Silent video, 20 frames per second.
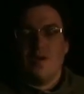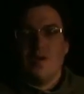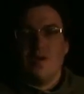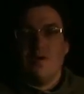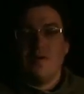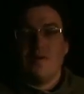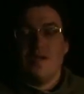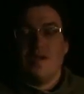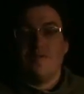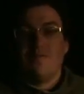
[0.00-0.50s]

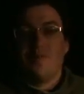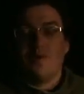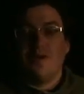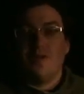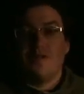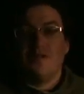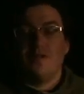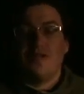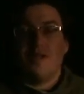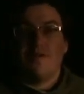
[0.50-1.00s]
Okay, we're going
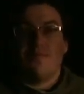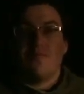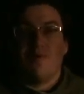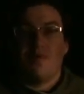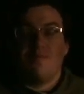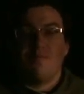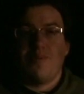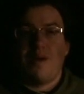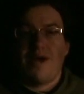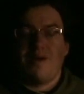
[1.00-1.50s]
to look at
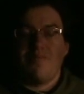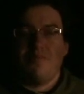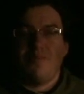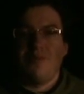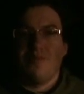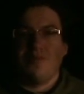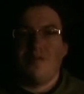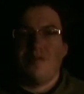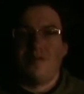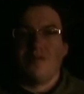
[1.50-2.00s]
one
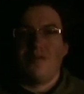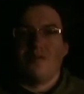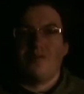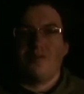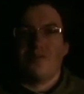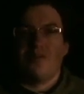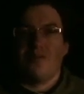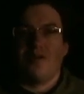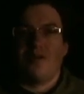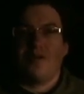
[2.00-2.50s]
popular
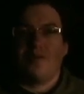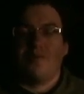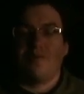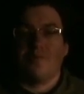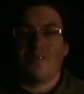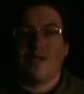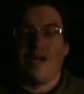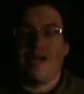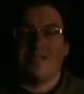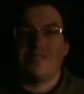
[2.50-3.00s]

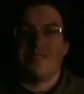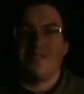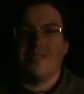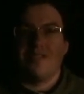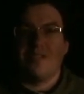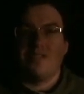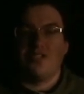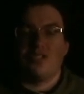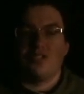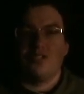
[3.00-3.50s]

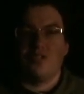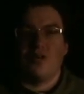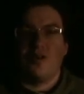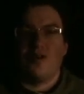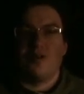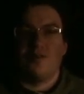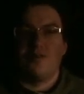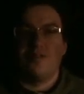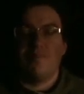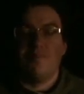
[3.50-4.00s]
constellation called the